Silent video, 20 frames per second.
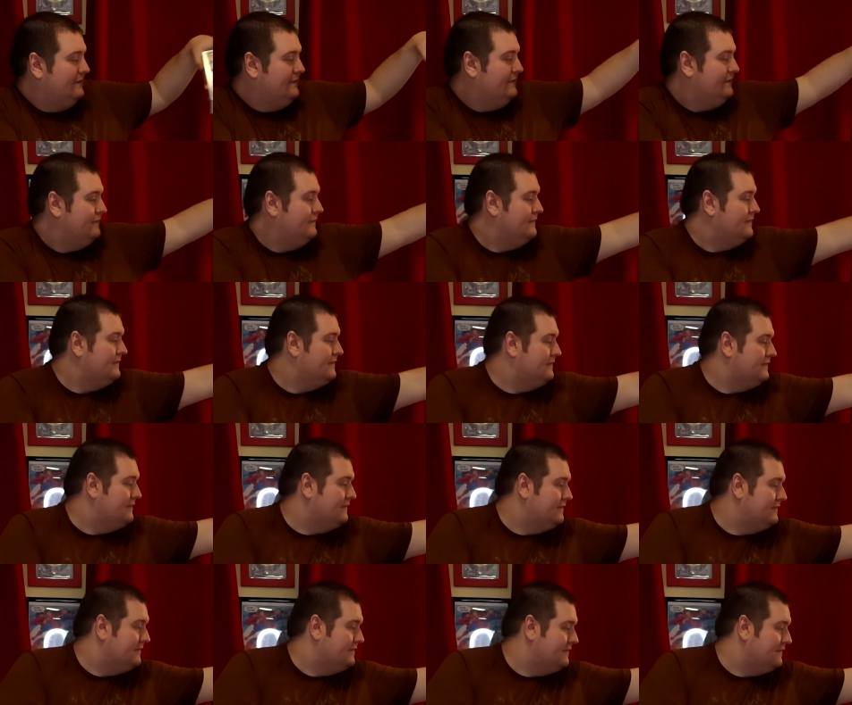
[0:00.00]

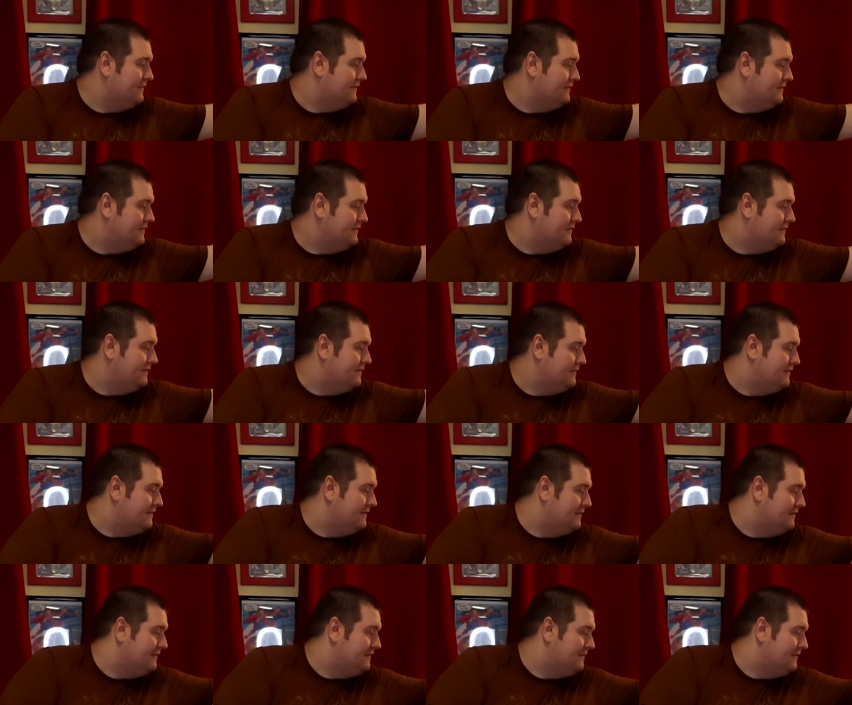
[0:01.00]

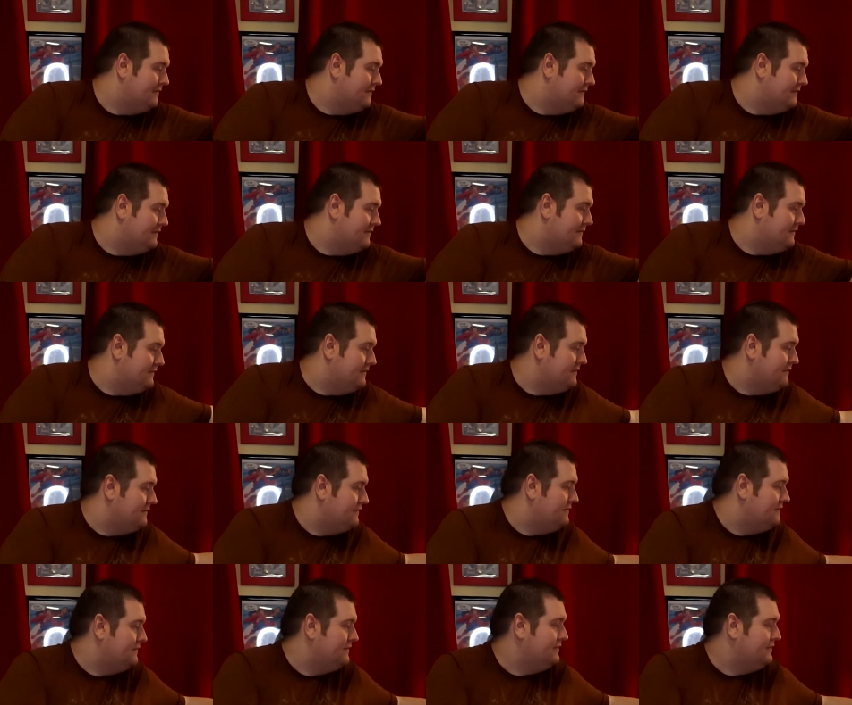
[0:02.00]
(no one is talking)